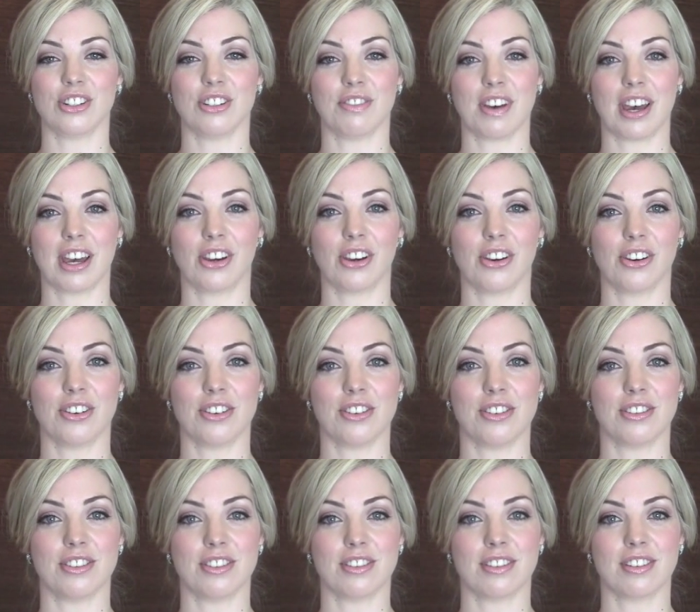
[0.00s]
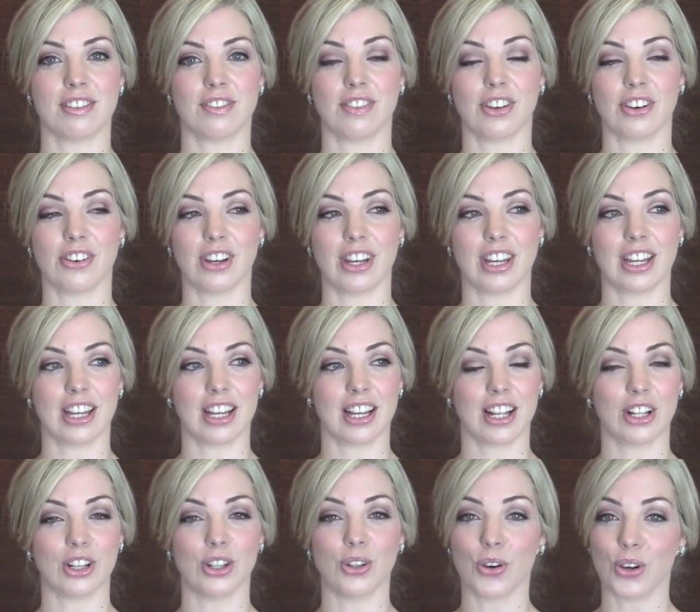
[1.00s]
Zhivago's
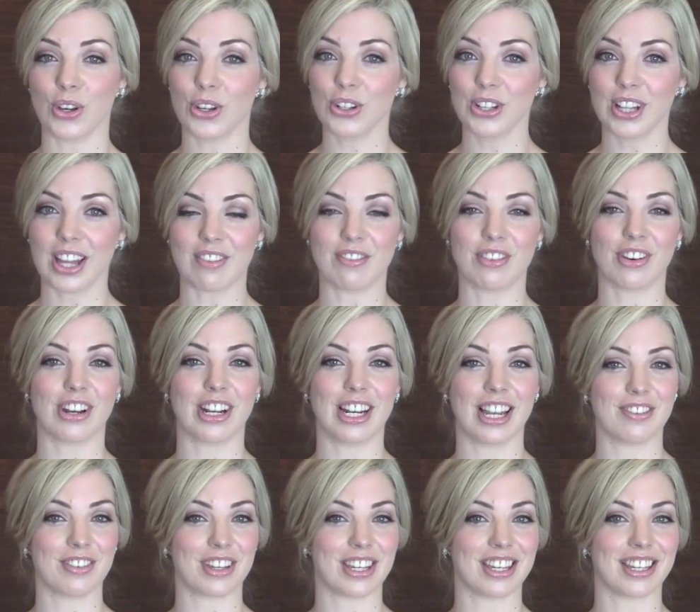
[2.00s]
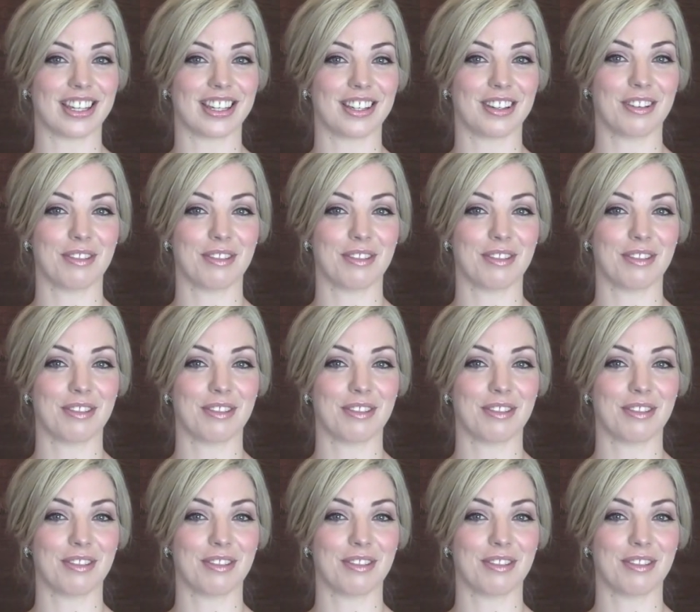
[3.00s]
very loyal and very loving